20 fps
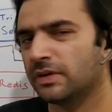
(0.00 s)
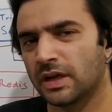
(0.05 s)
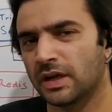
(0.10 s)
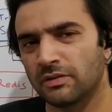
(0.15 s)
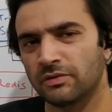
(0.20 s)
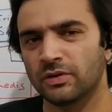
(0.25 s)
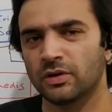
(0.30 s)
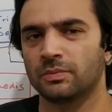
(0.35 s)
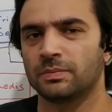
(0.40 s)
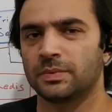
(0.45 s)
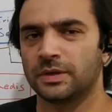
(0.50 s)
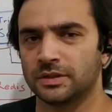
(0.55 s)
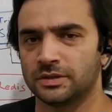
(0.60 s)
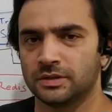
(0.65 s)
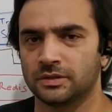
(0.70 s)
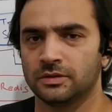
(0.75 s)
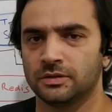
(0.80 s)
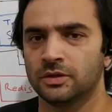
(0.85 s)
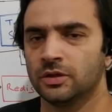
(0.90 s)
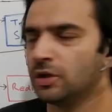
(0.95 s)
a heavy
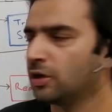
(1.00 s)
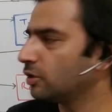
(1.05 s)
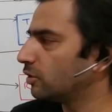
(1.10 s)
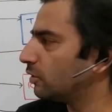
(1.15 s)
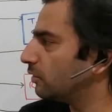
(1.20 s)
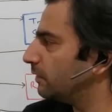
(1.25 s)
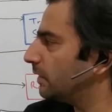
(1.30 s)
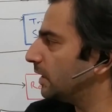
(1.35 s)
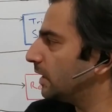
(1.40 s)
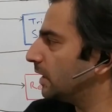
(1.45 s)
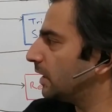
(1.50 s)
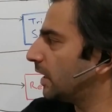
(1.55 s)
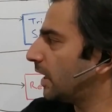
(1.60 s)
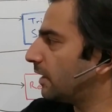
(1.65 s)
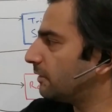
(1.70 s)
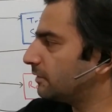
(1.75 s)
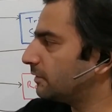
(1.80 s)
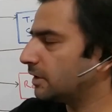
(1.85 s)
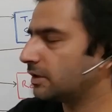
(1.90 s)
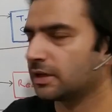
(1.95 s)
operation. So we'll
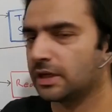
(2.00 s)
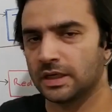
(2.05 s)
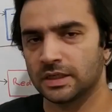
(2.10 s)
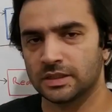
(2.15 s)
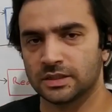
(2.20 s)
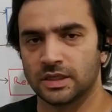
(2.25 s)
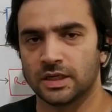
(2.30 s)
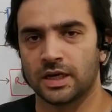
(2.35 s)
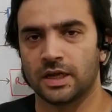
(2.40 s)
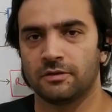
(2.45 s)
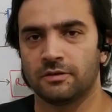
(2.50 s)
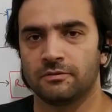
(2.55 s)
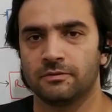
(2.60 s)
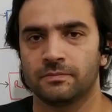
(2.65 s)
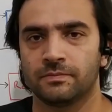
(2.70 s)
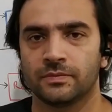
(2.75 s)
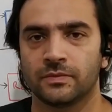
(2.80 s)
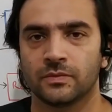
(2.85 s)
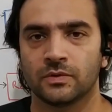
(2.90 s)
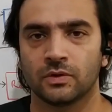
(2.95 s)
have this connection live.
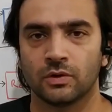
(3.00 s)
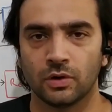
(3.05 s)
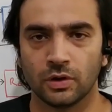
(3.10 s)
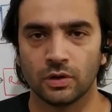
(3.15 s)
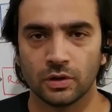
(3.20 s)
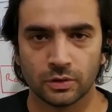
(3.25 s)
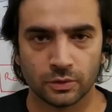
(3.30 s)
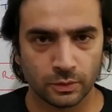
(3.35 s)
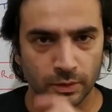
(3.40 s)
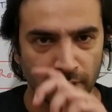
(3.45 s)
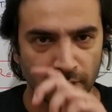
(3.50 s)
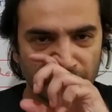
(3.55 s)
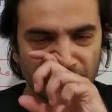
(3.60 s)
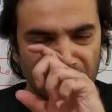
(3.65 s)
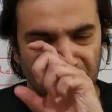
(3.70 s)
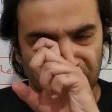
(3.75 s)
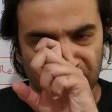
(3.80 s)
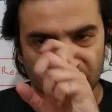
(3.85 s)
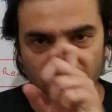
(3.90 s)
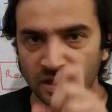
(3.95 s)
Also, at
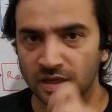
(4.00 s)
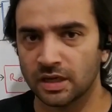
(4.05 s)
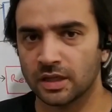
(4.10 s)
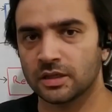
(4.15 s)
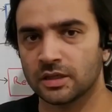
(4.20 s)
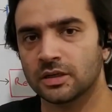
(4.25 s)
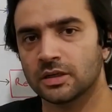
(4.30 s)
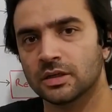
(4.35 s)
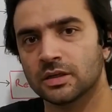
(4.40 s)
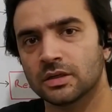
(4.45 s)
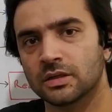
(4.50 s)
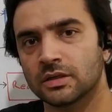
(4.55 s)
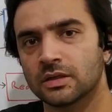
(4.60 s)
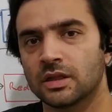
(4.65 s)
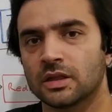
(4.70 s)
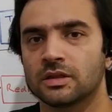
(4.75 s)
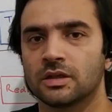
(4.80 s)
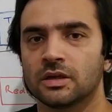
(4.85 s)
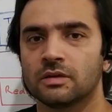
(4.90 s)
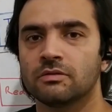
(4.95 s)
times
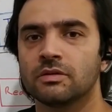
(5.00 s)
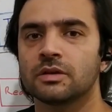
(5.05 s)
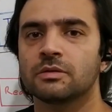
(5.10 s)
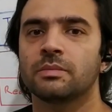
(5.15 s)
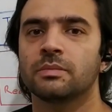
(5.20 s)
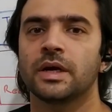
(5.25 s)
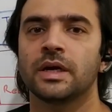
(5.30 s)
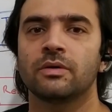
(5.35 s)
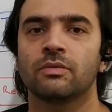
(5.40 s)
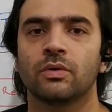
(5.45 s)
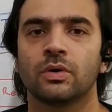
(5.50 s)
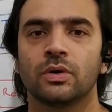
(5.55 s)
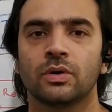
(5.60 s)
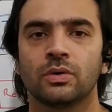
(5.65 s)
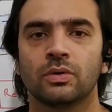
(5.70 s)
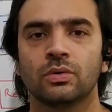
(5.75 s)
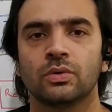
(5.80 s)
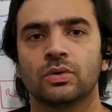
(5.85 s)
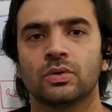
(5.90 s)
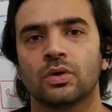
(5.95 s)
the servers might want
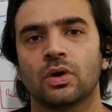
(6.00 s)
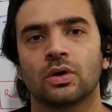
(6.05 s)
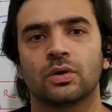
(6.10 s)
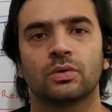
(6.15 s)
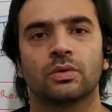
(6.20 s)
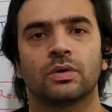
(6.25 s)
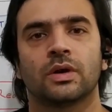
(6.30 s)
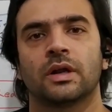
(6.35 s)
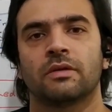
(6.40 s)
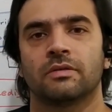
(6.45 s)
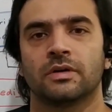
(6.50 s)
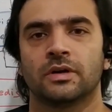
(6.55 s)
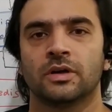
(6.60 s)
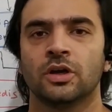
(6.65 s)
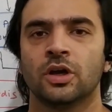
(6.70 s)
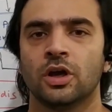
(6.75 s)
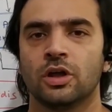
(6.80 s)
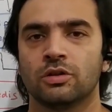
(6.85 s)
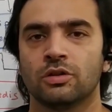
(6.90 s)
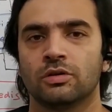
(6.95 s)
to talk to driver.
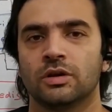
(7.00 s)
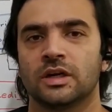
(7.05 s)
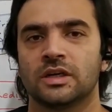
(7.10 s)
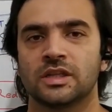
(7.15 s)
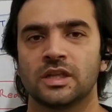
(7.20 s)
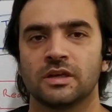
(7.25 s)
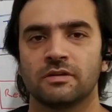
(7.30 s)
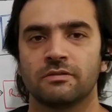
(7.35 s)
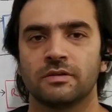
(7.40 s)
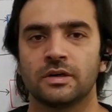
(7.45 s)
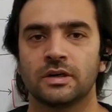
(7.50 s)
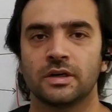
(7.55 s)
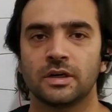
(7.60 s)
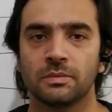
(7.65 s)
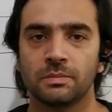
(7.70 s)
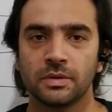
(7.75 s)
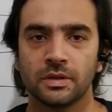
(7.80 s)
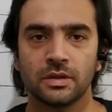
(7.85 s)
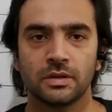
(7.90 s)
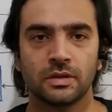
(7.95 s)
So let's say if a trip
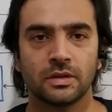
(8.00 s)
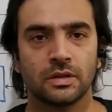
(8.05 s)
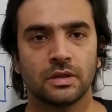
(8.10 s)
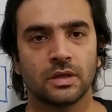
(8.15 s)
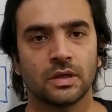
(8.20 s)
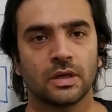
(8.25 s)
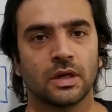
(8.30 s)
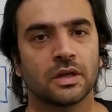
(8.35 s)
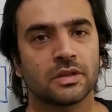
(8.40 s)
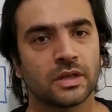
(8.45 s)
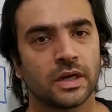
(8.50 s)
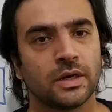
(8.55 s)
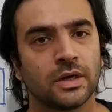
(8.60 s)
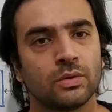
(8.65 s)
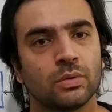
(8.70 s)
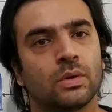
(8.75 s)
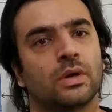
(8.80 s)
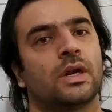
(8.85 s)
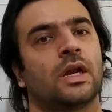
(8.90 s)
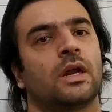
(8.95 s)
is assigned
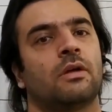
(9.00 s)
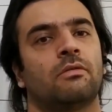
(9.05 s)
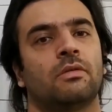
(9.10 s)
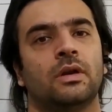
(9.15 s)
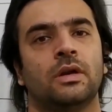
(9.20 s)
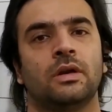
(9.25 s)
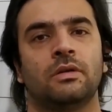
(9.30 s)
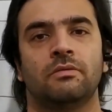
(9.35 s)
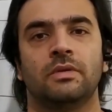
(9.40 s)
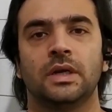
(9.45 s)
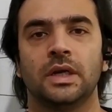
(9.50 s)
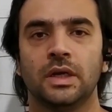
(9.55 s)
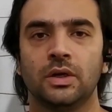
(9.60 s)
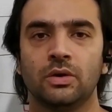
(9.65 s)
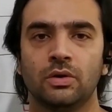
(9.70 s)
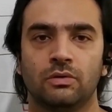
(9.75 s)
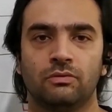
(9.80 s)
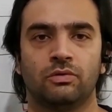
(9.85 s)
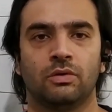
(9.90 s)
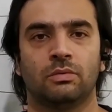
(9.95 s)
to a driver, we need
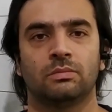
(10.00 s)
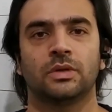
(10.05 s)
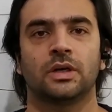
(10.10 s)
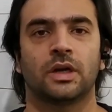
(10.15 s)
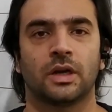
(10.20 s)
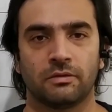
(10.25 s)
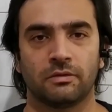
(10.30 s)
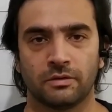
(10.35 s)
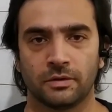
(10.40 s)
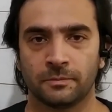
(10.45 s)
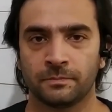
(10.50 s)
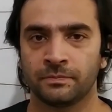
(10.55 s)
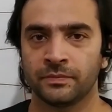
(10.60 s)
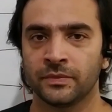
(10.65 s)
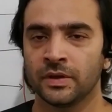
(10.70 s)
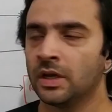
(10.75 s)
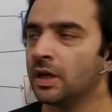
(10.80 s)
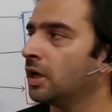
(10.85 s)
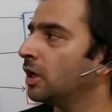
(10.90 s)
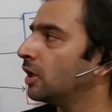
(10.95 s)
to inform the driver.
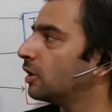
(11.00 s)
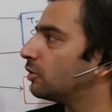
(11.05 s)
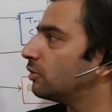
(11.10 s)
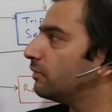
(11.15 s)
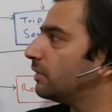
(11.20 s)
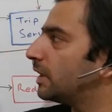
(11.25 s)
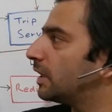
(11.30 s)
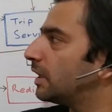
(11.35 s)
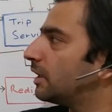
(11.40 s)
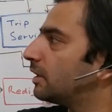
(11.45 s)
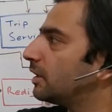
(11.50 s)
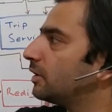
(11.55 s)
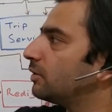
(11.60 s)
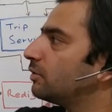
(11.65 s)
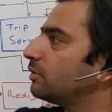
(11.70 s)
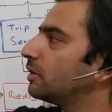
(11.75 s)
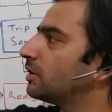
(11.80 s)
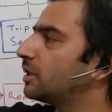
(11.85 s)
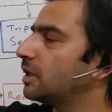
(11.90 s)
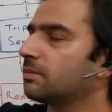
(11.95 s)
So we can
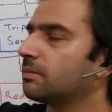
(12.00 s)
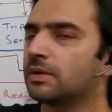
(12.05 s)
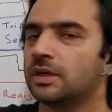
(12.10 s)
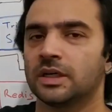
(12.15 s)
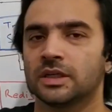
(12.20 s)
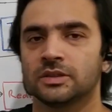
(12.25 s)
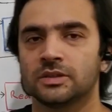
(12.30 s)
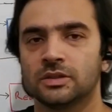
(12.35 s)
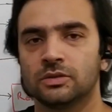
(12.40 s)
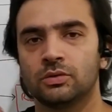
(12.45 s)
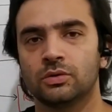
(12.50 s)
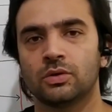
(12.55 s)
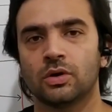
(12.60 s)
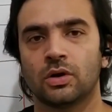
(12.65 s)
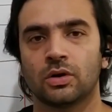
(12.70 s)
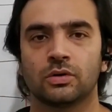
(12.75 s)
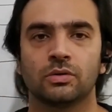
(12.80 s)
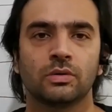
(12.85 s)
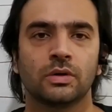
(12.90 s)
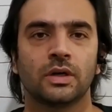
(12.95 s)
reuse the same connection to
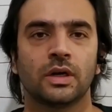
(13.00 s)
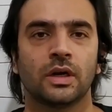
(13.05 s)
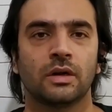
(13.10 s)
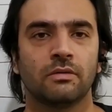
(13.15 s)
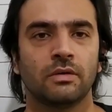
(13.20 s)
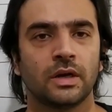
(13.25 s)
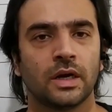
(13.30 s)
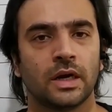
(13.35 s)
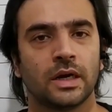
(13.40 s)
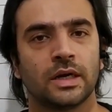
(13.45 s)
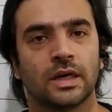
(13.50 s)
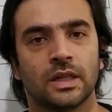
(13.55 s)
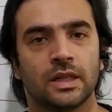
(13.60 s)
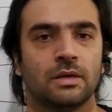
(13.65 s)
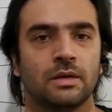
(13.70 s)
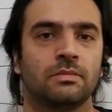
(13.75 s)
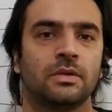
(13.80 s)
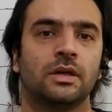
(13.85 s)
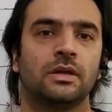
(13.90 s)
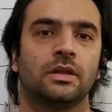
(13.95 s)
talk to a driver and tell
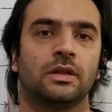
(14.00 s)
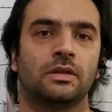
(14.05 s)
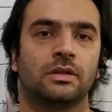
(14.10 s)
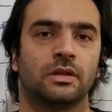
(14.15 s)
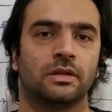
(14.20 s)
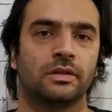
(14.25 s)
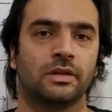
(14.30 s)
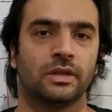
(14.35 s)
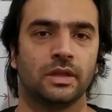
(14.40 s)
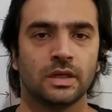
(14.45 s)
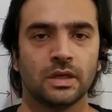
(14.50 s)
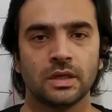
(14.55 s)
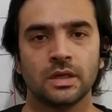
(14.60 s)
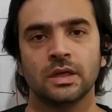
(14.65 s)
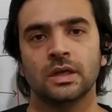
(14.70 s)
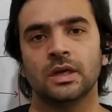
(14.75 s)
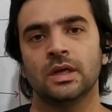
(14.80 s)
them that this is the